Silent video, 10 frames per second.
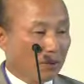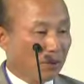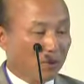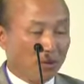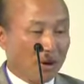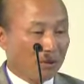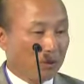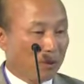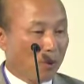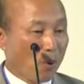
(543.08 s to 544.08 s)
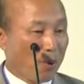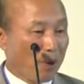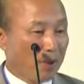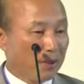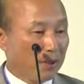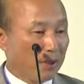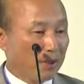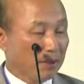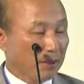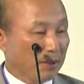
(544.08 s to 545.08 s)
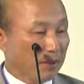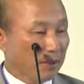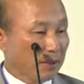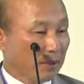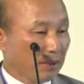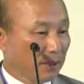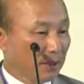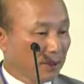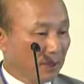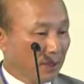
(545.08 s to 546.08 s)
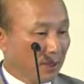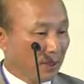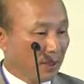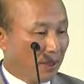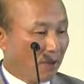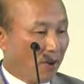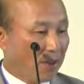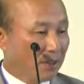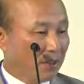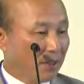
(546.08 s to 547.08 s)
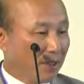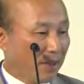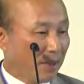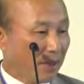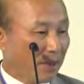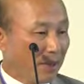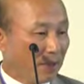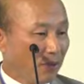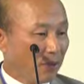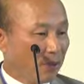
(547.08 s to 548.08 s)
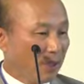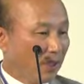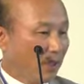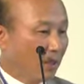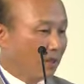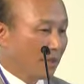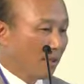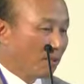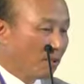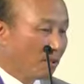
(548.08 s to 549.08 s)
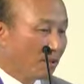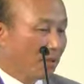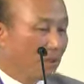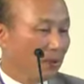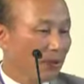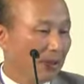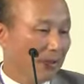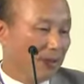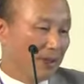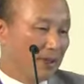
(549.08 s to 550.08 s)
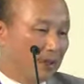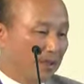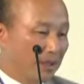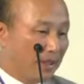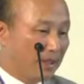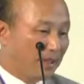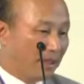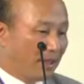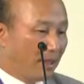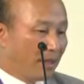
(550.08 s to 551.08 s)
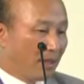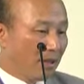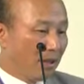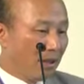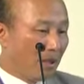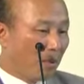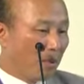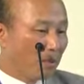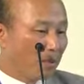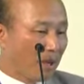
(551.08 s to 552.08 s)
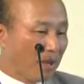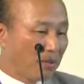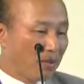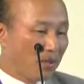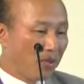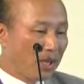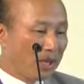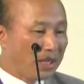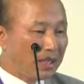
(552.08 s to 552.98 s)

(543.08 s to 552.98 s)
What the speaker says: throughout all ages. And once a day, about 27 to 30%. A couple of times a week,